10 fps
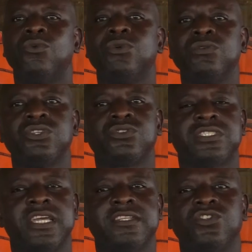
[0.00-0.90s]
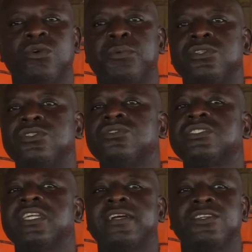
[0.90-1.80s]
We wish to take this opportunity to
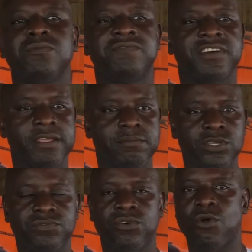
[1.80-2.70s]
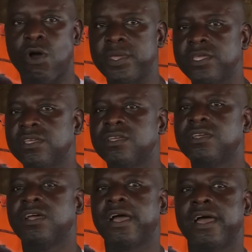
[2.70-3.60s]
thank you very much for coming,
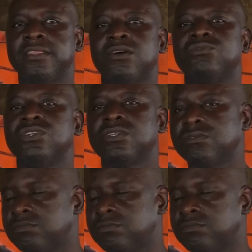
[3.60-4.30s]
and we